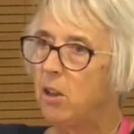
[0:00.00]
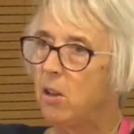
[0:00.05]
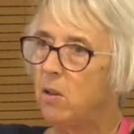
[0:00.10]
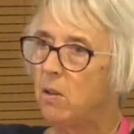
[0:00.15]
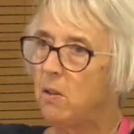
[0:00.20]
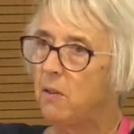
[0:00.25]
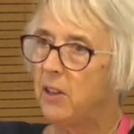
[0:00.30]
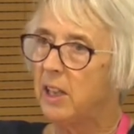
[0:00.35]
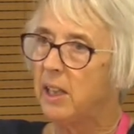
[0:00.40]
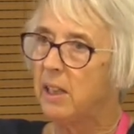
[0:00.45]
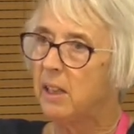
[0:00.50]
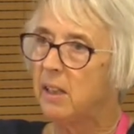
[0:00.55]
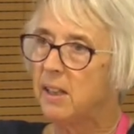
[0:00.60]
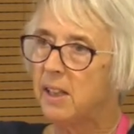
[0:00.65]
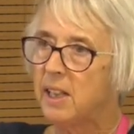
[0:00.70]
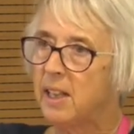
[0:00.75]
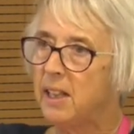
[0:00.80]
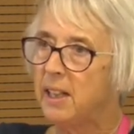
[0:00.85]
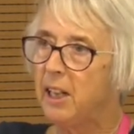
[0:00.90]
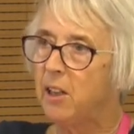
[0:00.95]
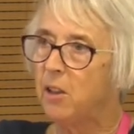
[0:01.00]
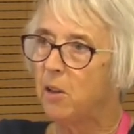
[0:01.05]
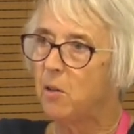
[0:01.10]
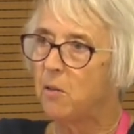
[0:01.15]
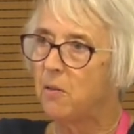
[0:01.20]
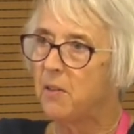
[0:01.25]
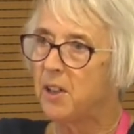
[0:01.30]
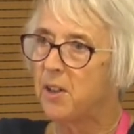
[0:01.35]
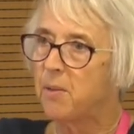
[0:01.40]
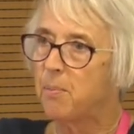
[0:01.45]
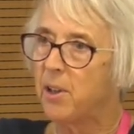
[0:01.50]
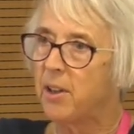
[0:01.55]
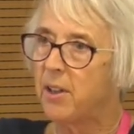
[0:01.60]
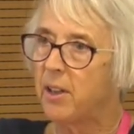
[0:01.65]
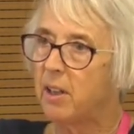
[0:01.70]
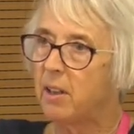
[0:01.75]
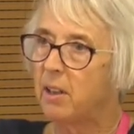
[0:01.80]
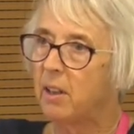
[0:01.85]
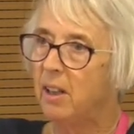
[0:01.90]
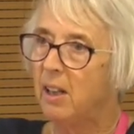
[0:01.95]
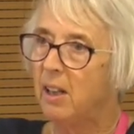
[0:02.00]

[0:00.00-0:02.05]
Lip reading: Colvin, Sidney Colvin's mother.